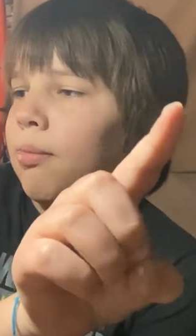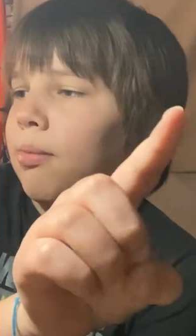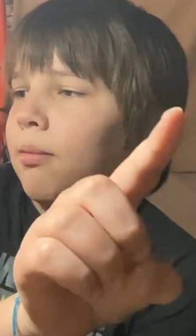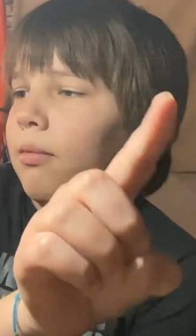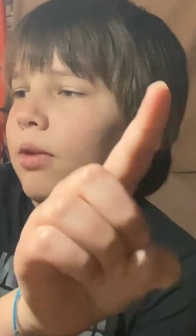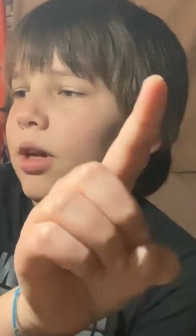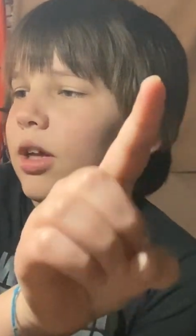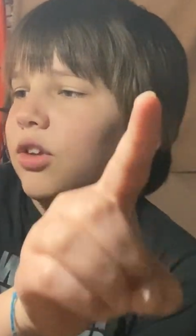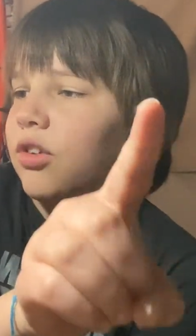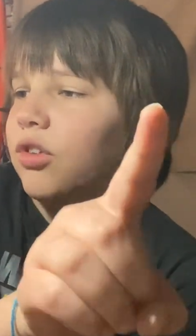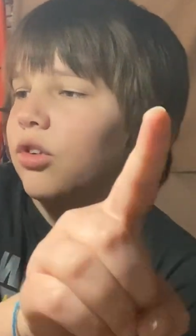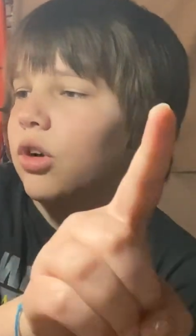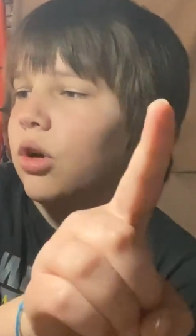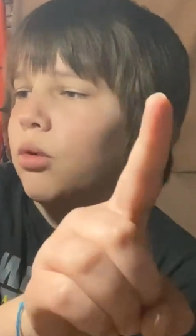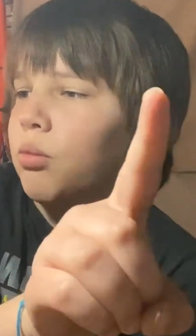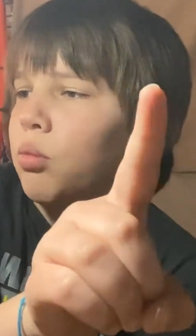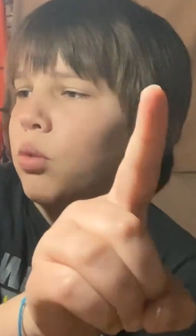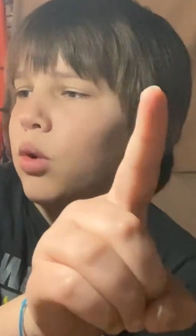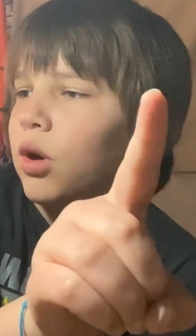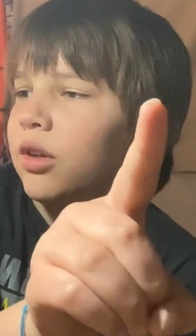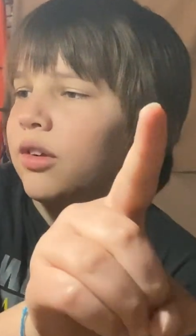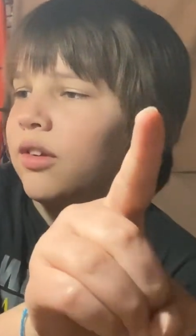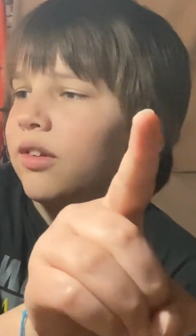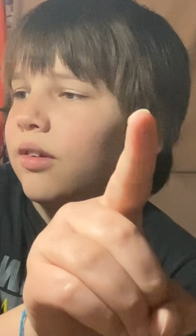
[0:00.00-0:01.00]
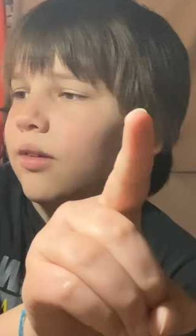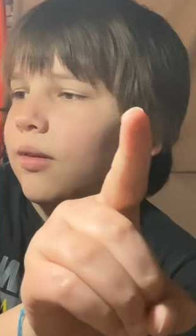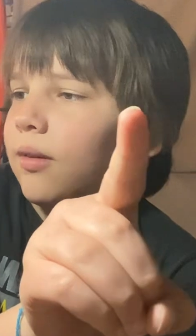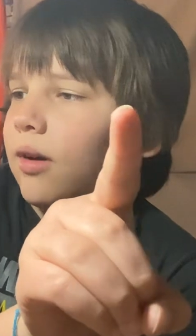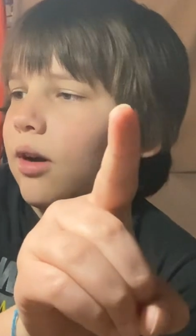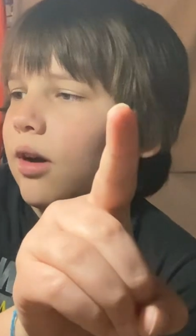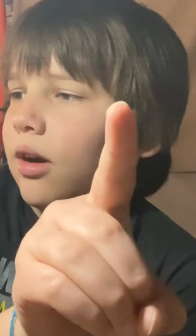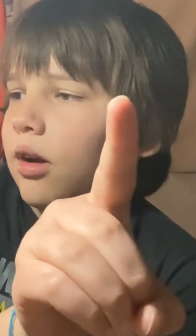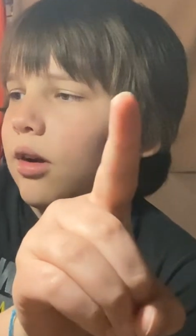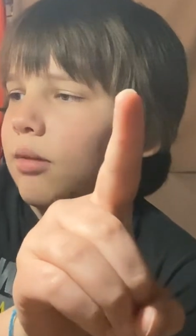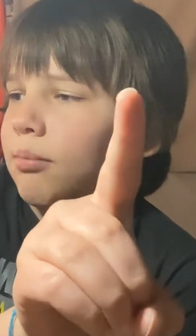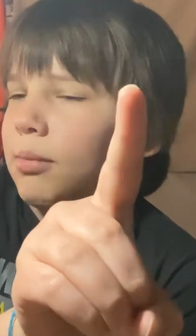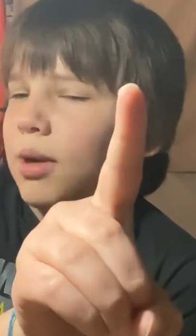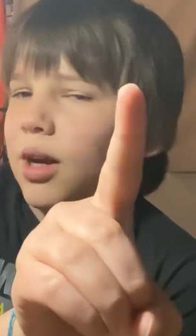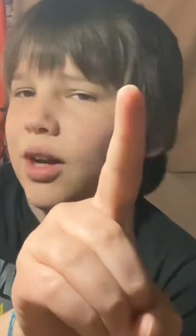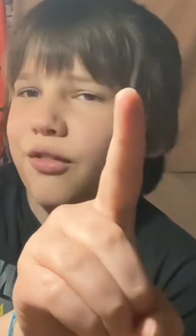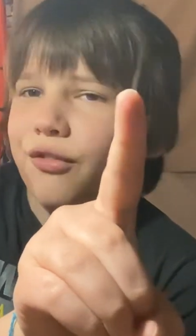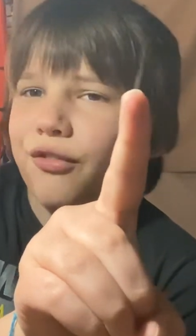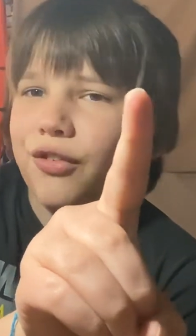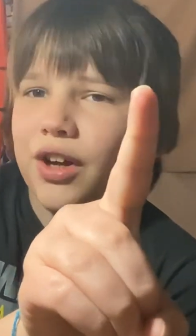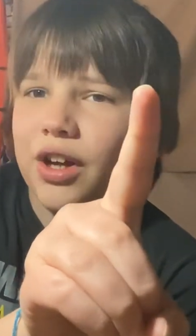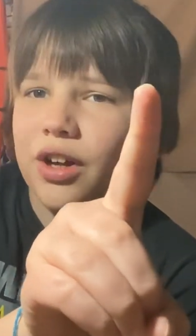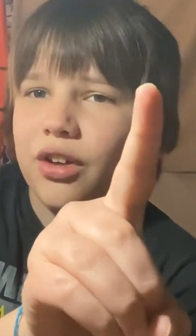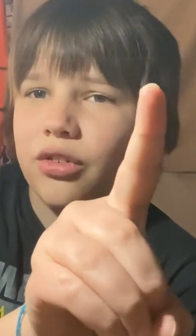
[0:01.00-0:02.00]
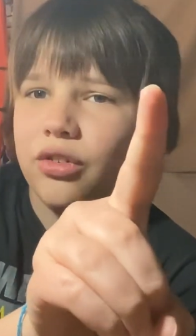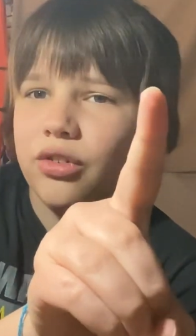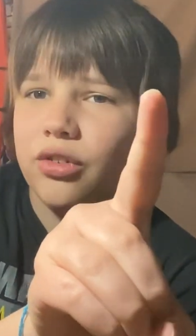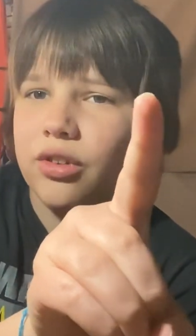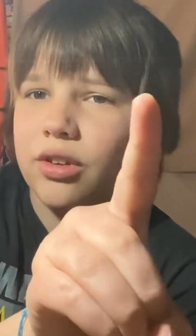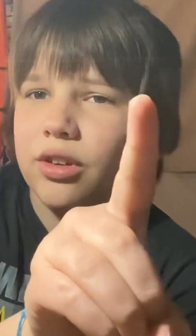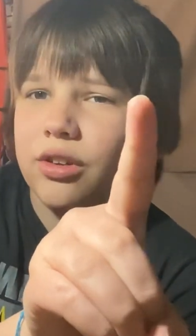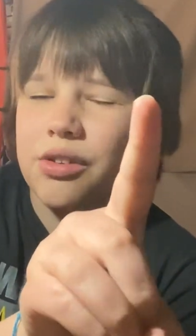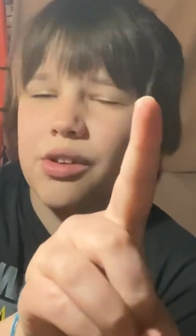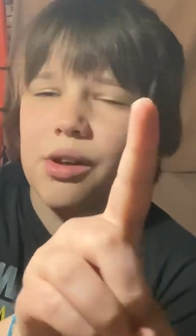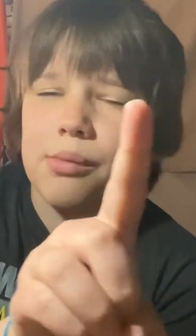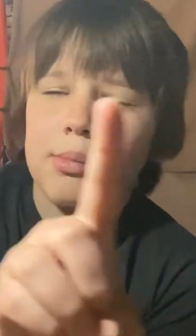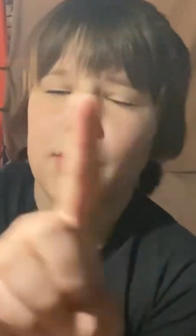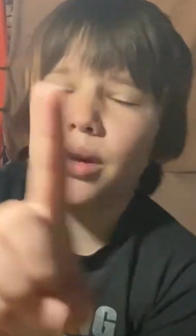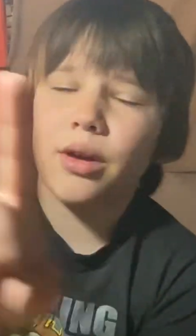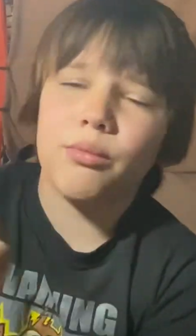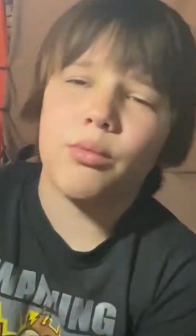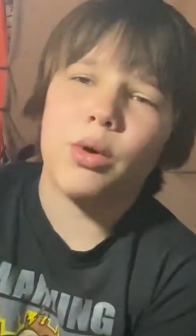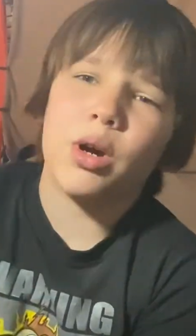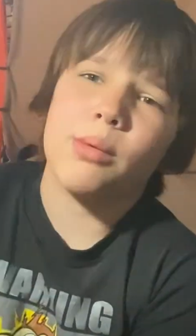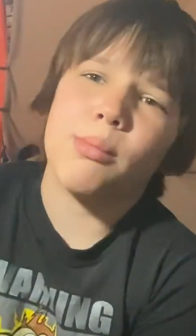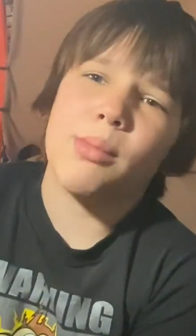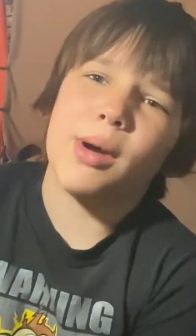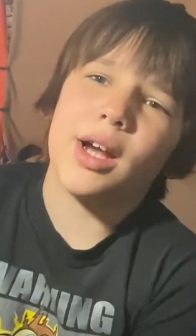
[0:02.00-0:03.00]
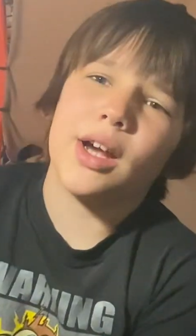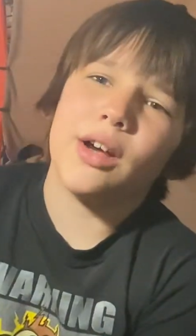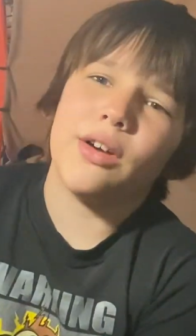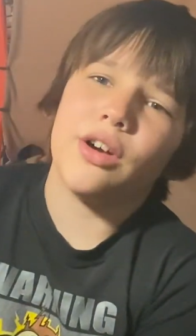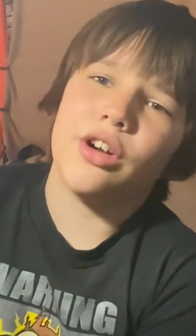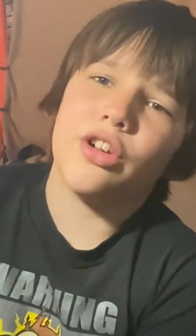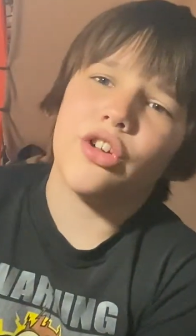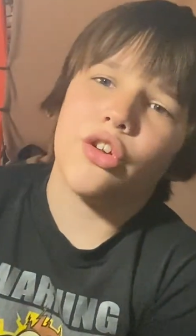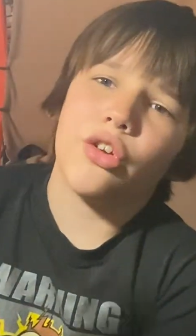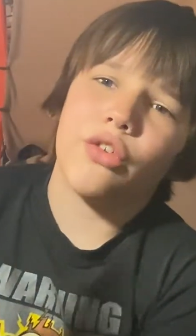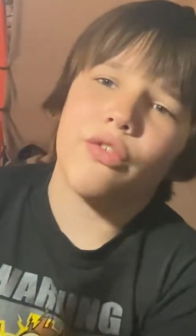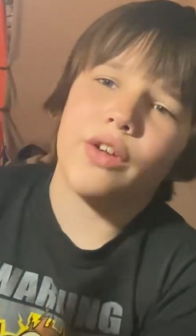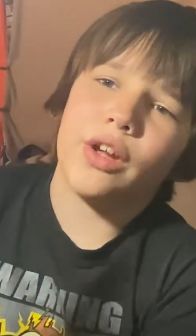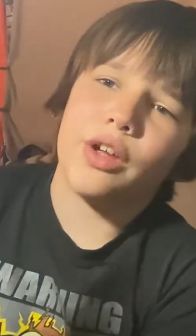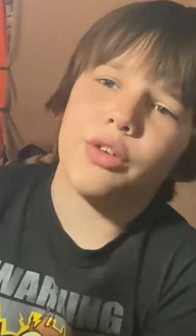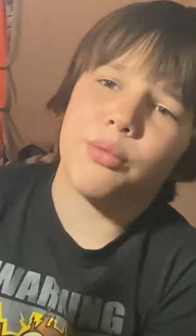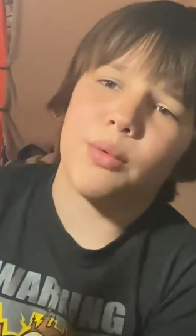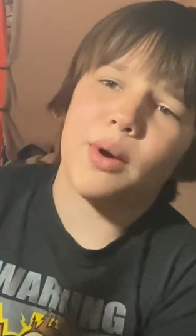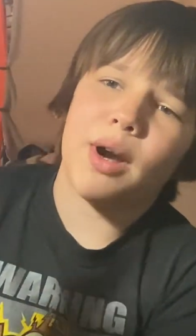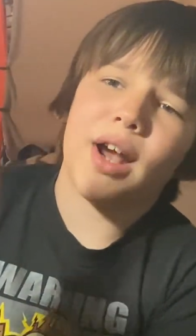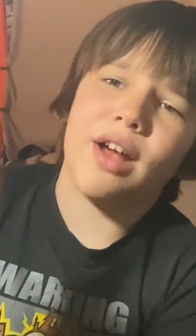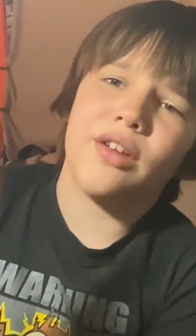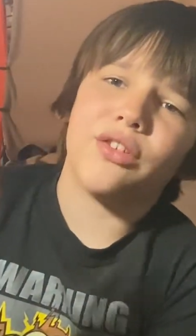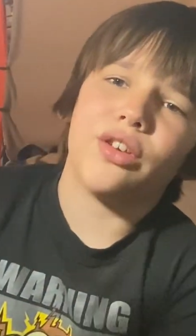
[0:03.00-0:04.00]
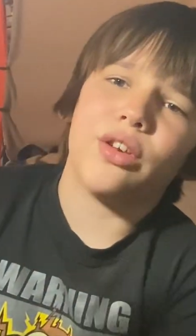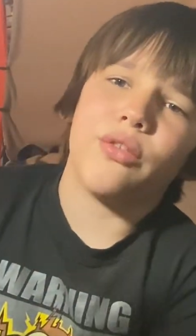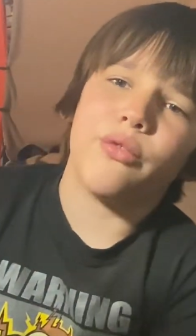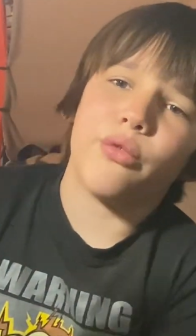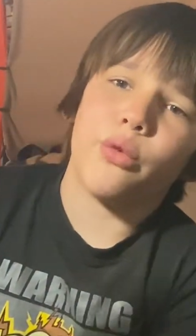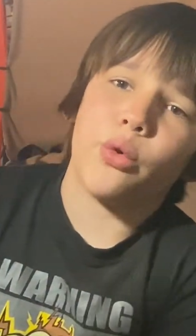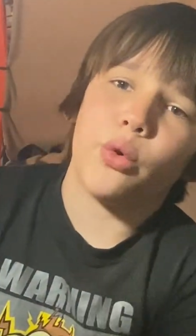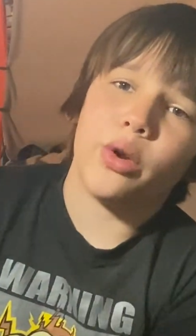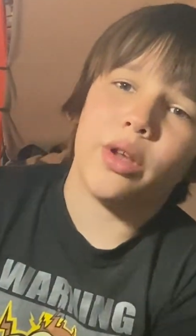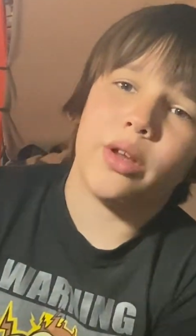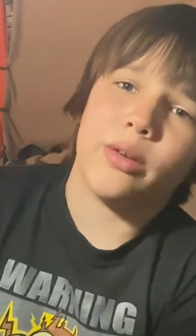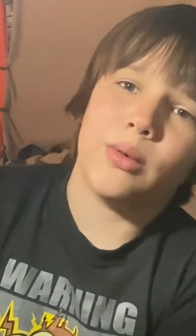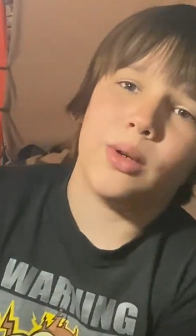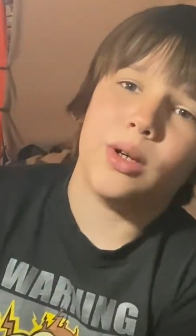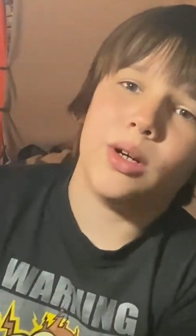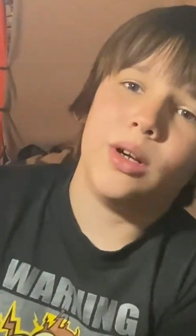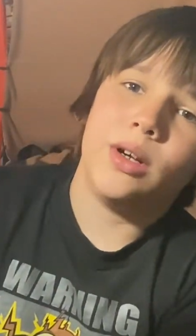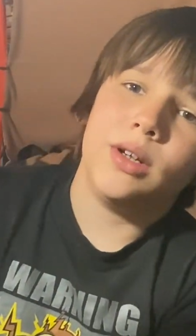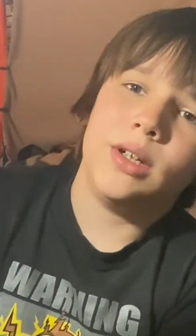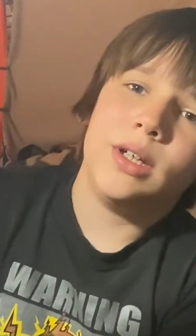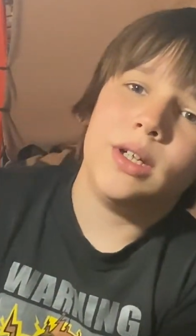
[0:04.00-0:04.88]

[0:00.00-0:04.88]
it's not what my fans, what my original fans were asking for. They were